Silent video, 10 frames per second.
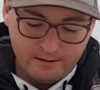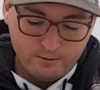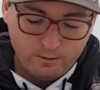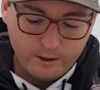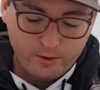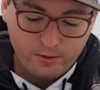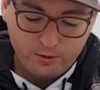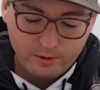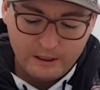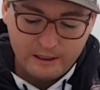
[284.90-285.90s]

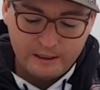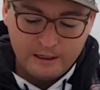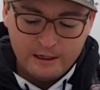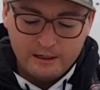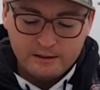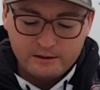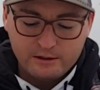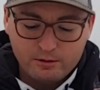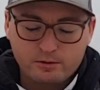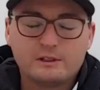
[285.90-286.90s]

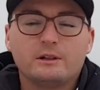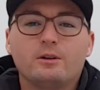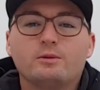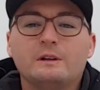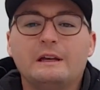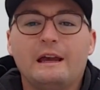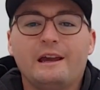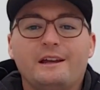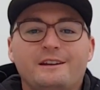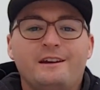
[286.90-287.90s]

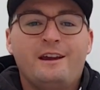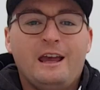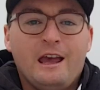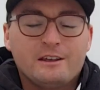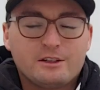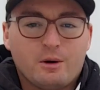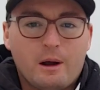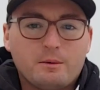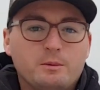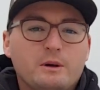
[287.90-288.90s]
10300D8. So
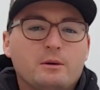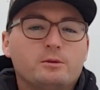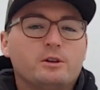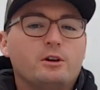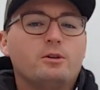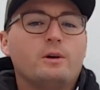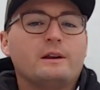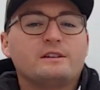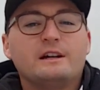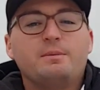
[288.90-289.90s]
I'm going to be able to go
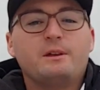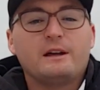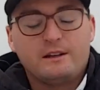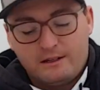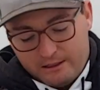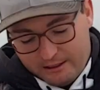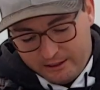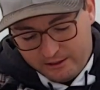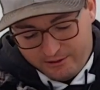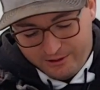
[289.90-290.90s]
and type that in
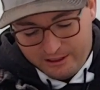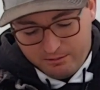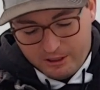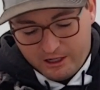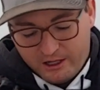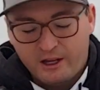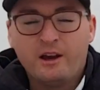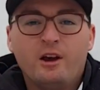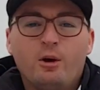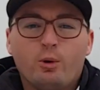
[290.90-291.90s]
to eBay
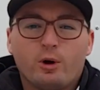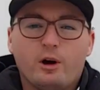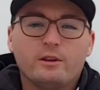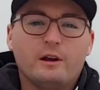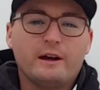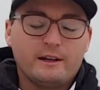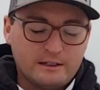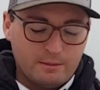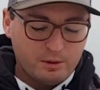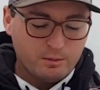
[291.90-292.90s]
or online,
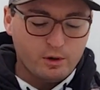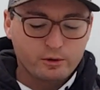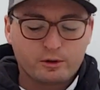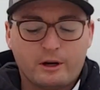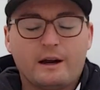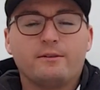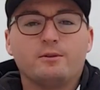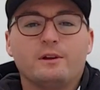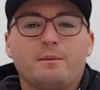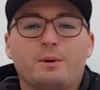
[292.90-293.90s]
type in Motorcraft
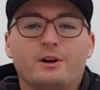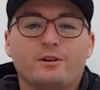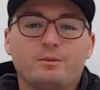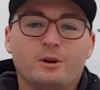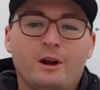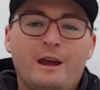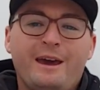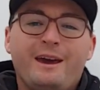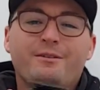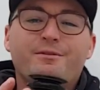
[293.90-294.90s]
with that part number,
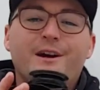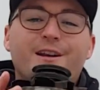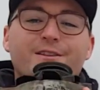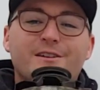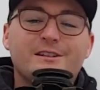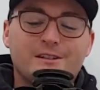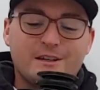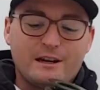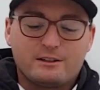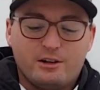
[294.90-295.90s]
and find this
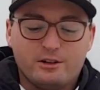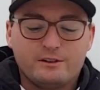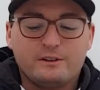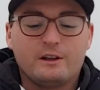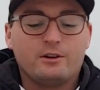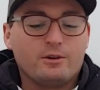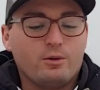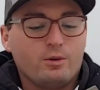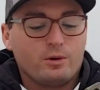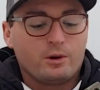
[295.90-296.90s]
exact alternator
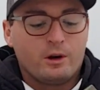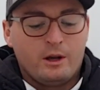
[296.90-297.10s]
or